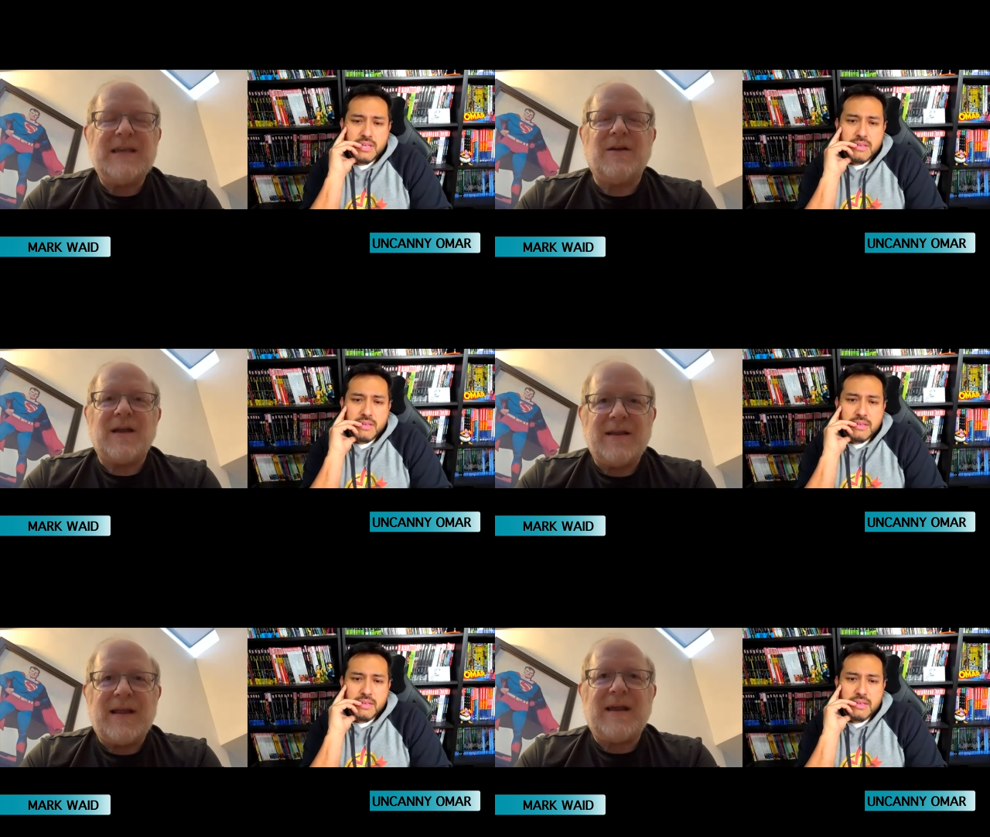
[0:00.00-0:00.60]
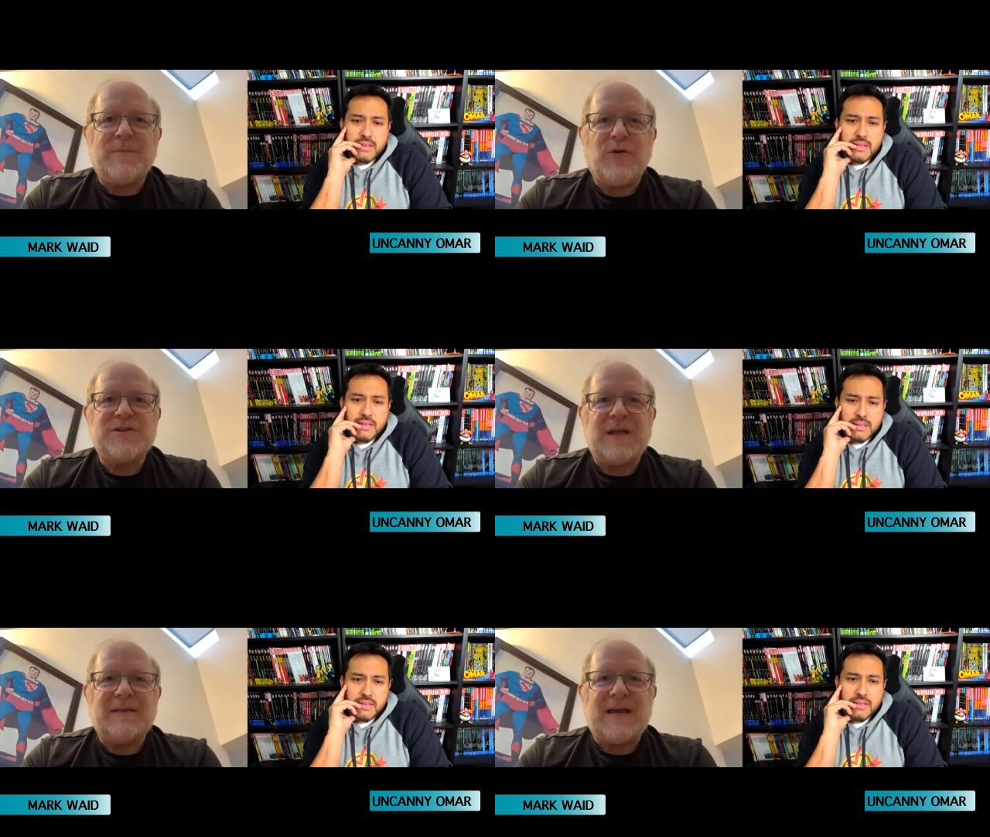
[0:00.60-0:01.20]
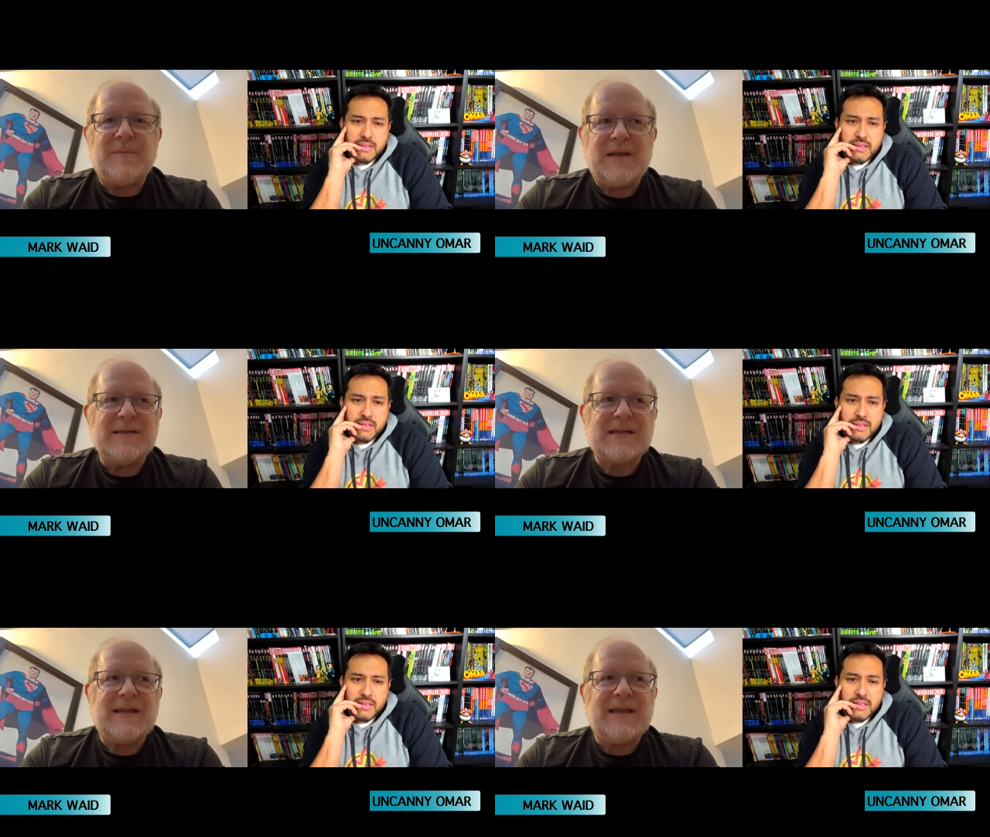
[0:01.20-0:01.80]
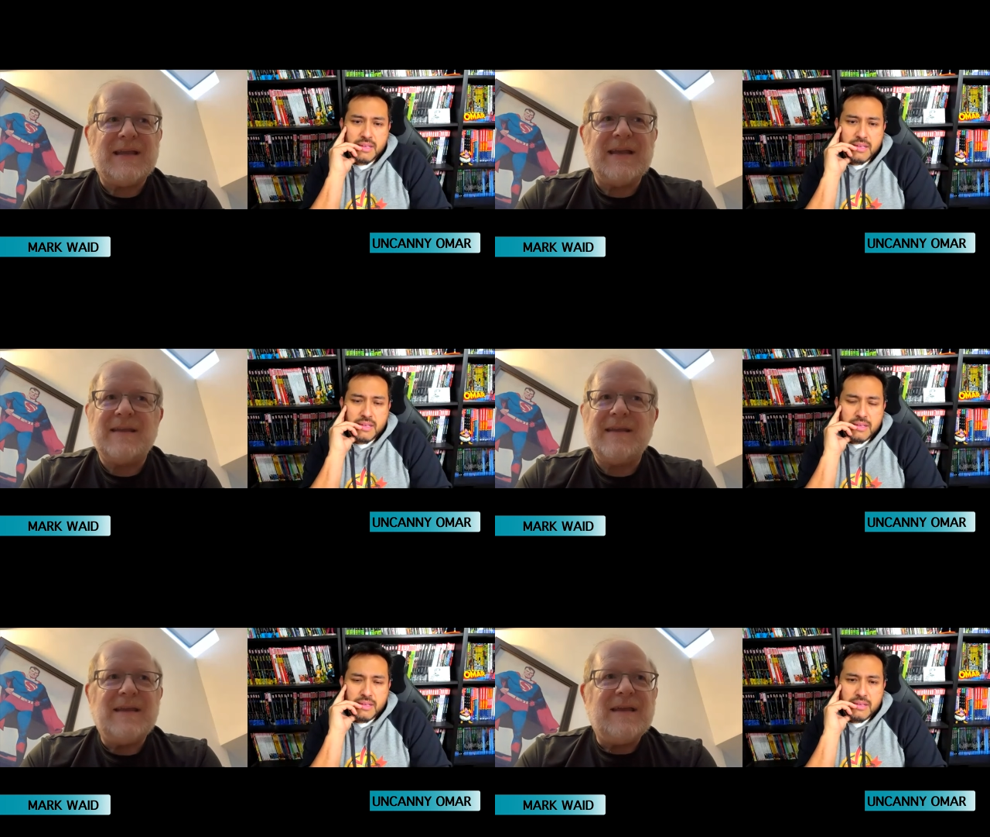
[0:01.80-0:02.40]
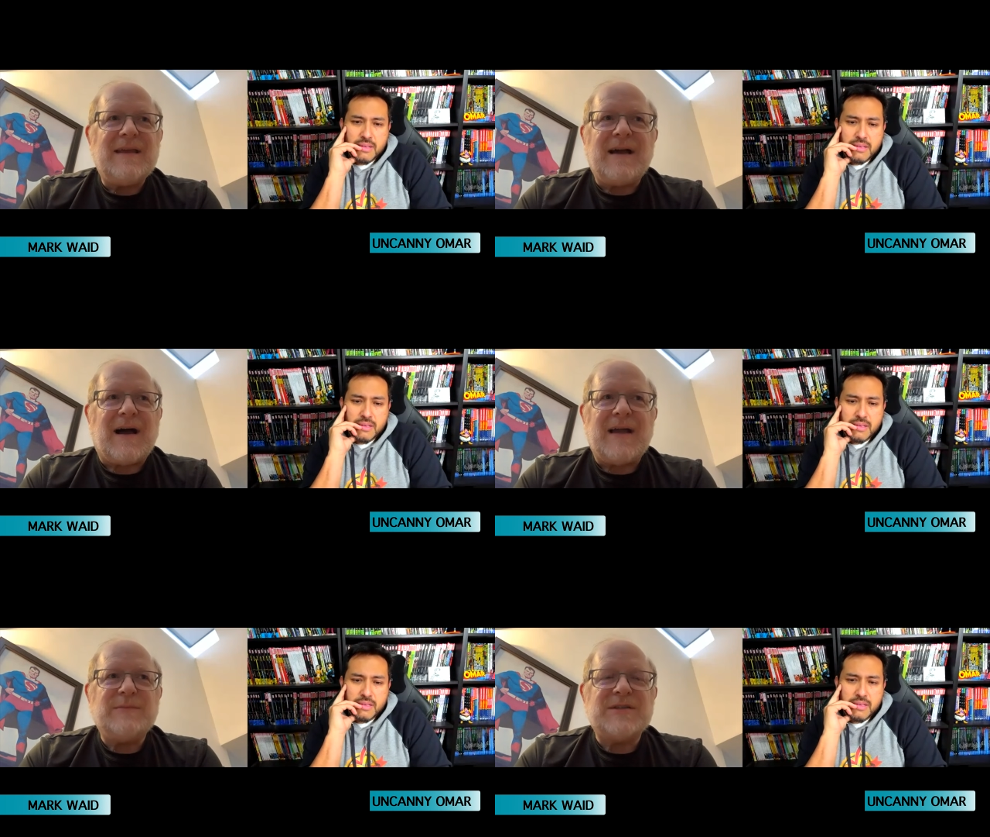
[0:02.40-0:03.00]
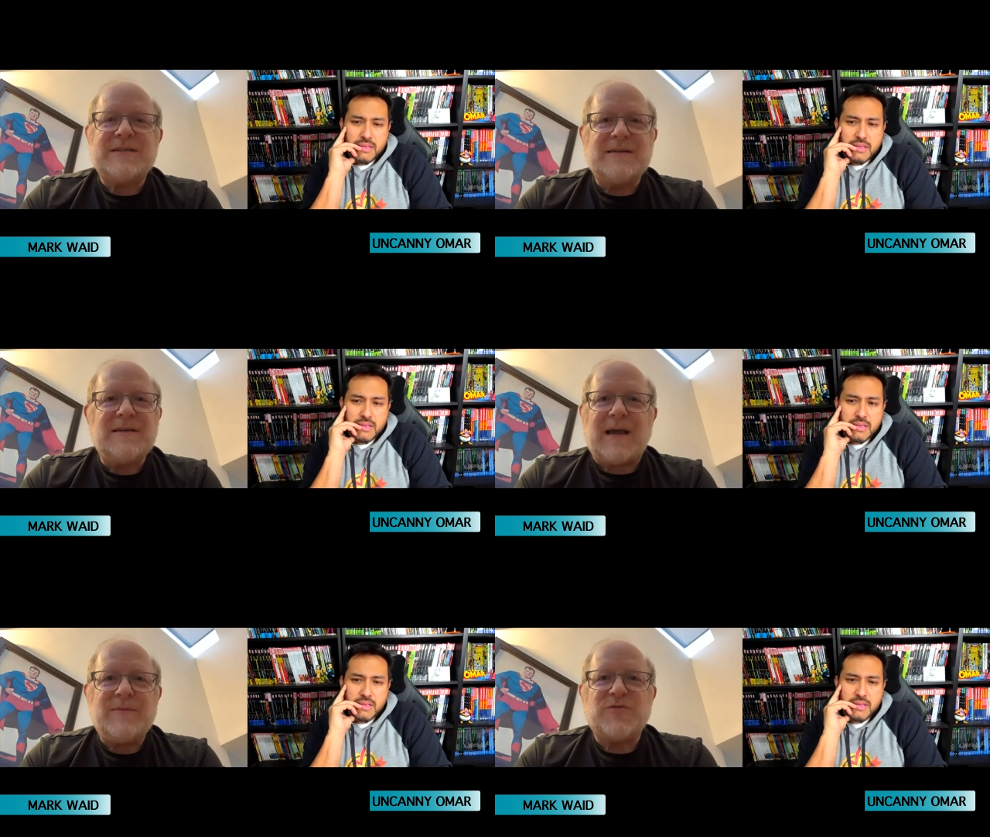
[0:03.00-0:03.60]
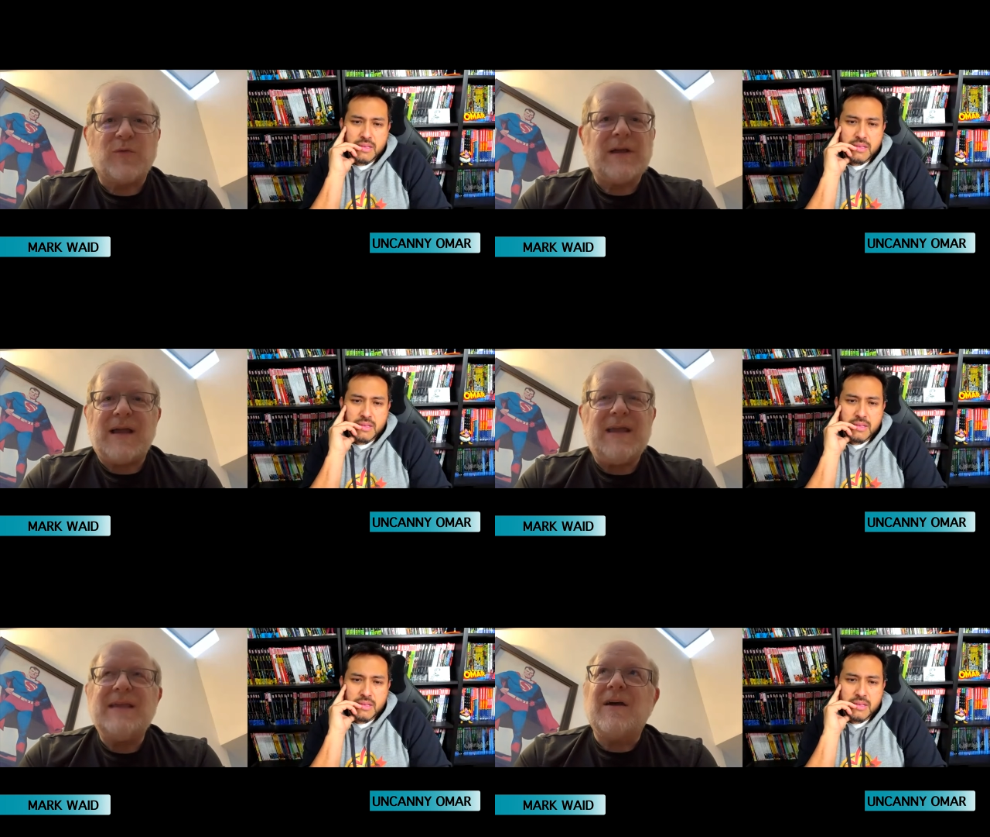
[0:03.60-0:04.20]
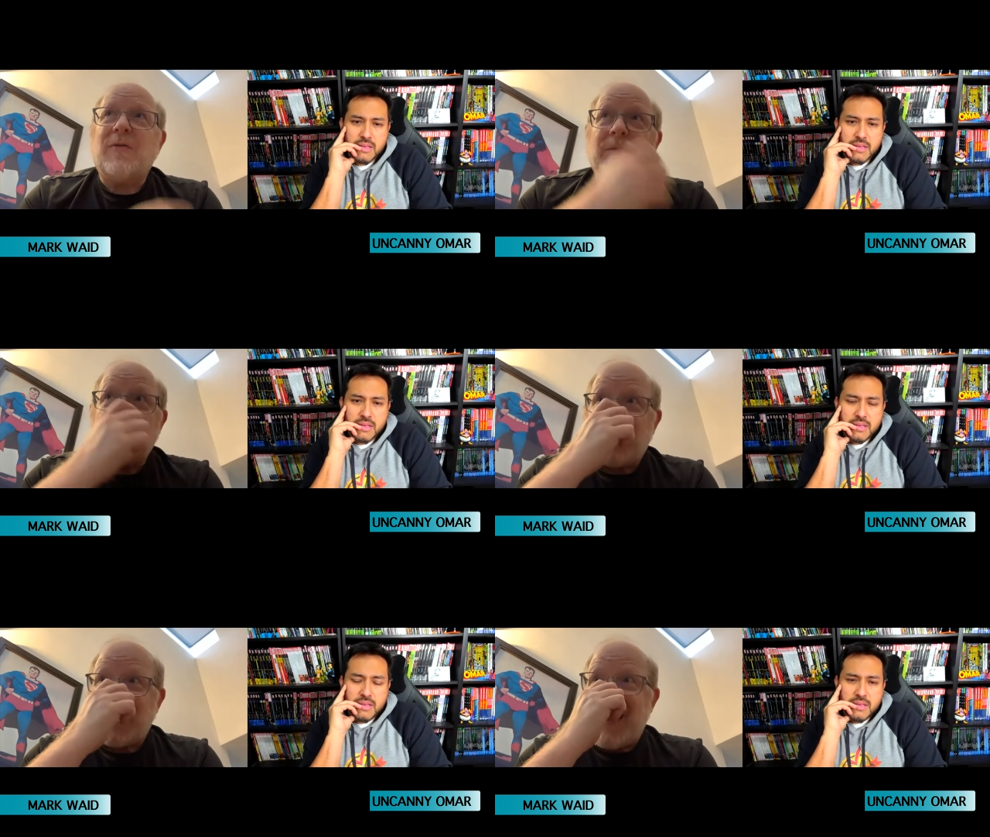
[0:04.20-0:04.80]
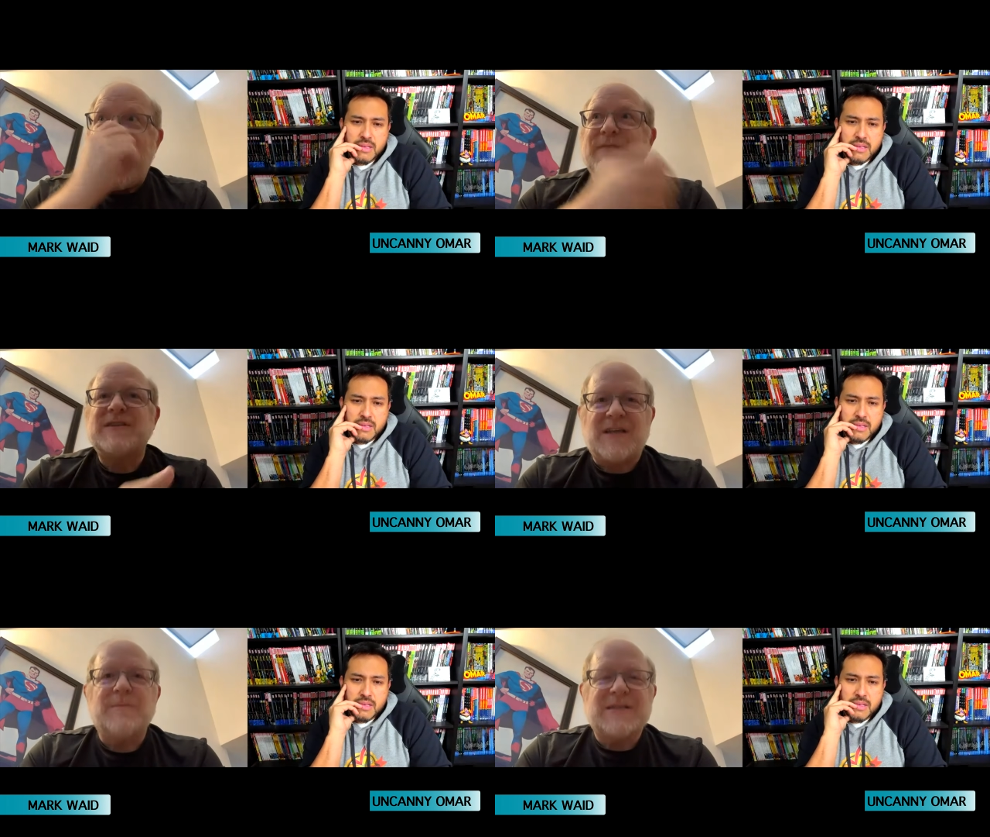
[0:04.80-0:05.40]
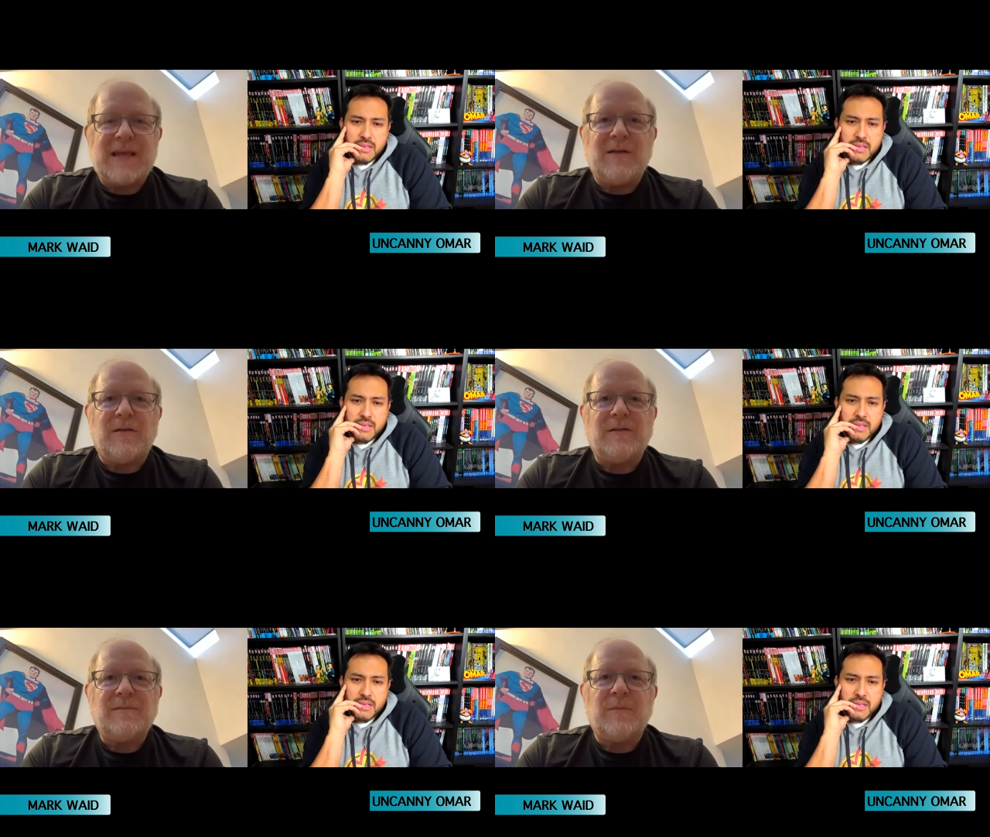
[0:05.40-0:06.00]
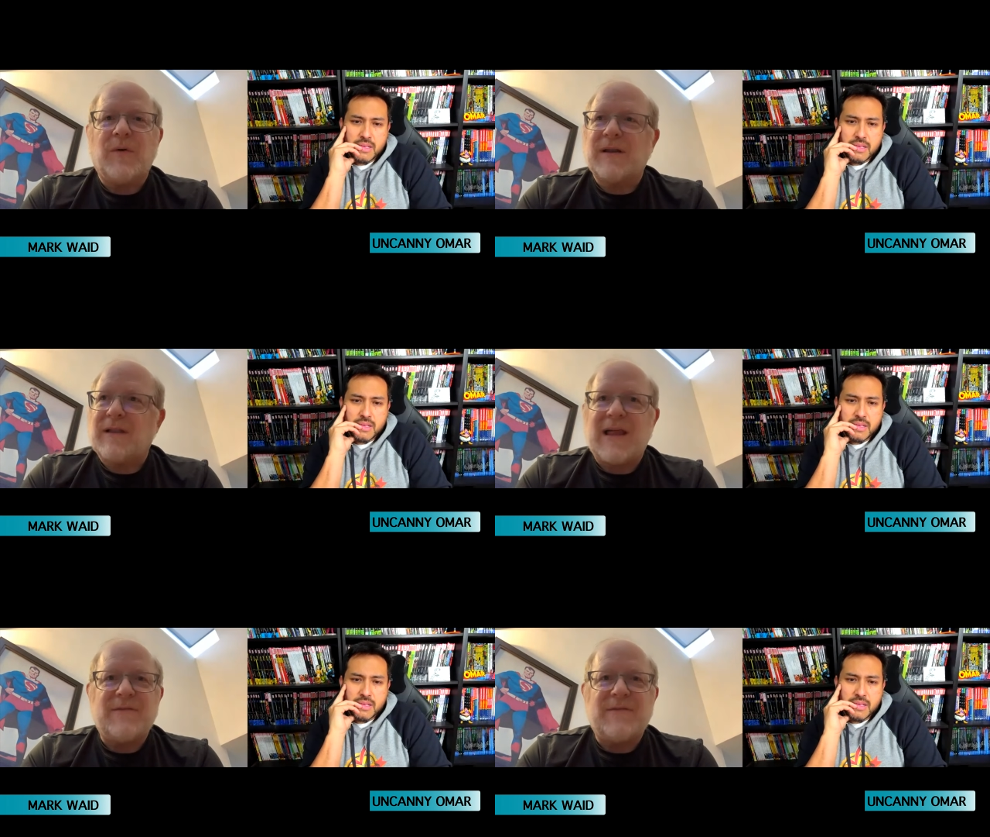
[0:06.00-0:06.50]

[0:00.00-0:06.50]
Speaker 1: hear, I, and I appreciate that, because I again, I'm just I'm just I, you know I have some skill, but a lot of